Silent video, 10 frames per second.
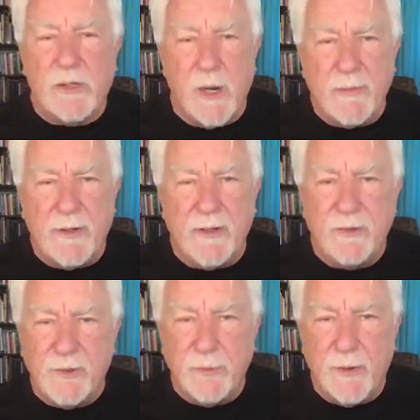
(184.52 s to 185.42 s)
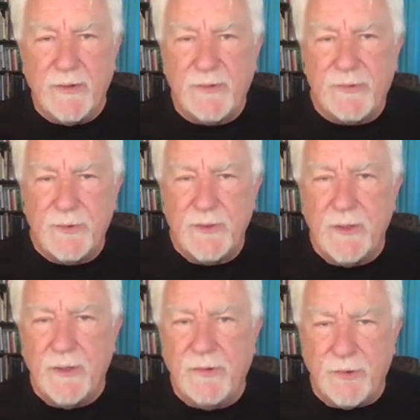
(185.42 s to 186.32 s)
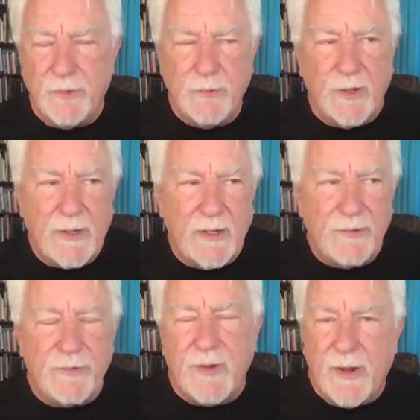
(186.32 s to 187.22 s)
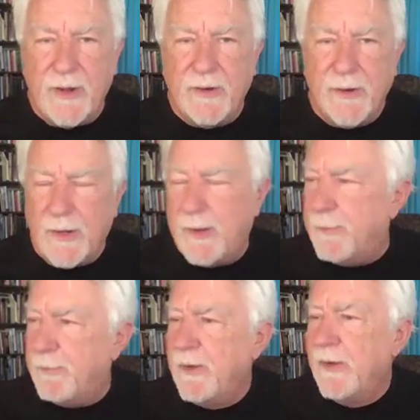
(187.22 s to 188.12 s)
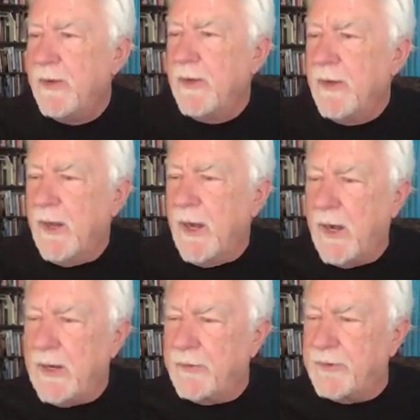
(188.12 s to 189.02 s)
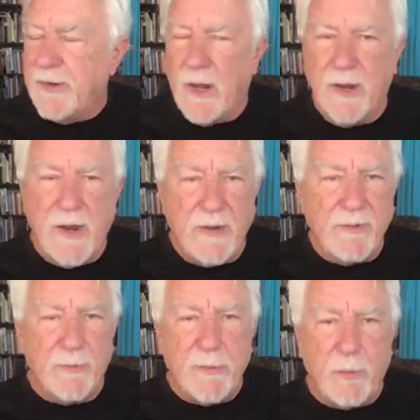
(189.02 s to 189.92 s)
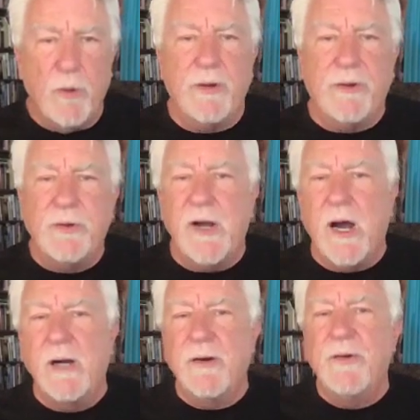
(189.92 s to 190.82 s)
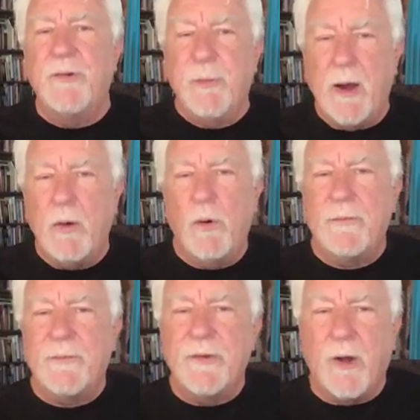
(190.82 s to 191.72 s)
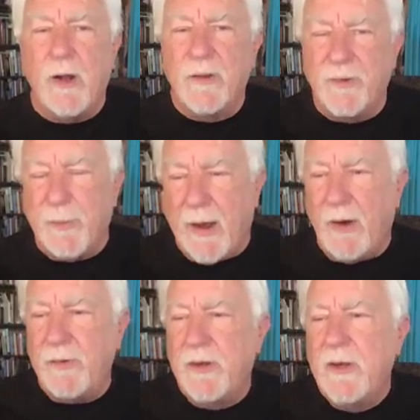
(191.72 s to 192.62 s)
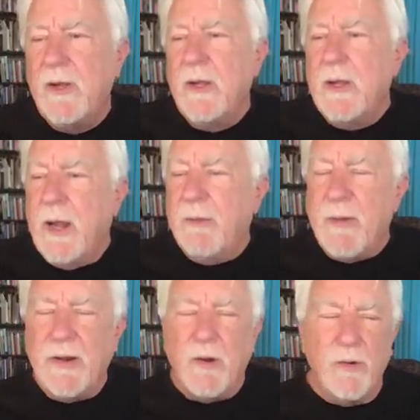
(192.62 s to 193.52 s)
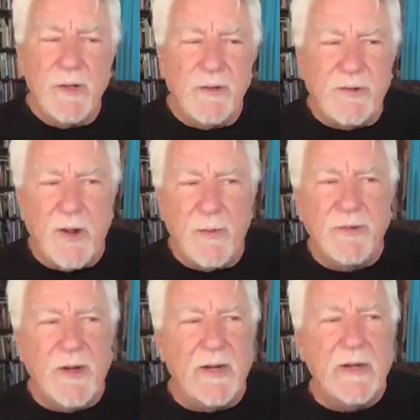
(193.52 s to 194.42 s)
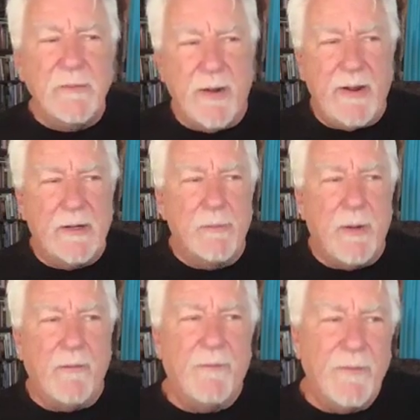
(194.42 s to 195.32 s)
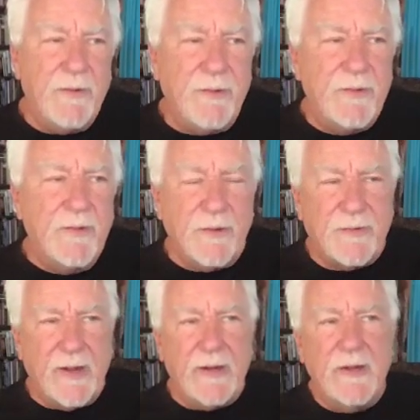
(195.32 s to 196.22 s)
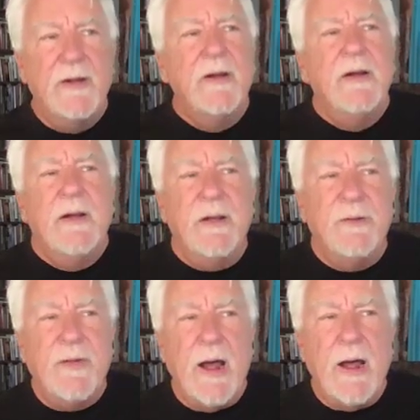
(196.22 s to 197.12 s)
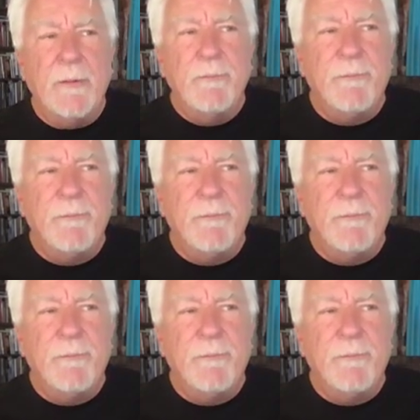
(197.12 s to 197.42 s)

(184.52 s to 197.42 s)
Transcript: coming in 2 months in June, I guess. And it's a Navy report to Congress about what this all is about. And my only assumption I can make about this thing is that